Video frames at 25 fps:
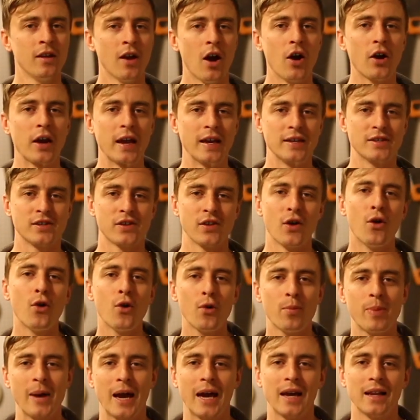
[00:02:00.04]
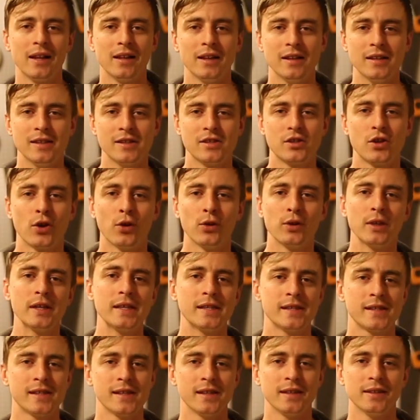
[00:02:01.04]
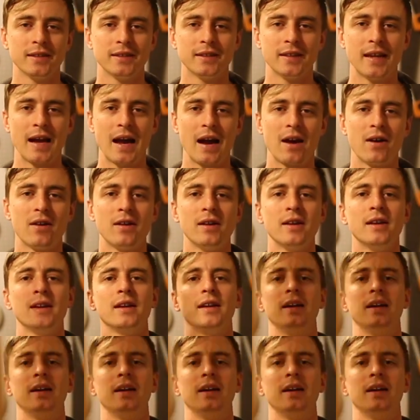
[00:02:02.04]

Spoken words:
Okay, so the whole paddle is totally sealed now.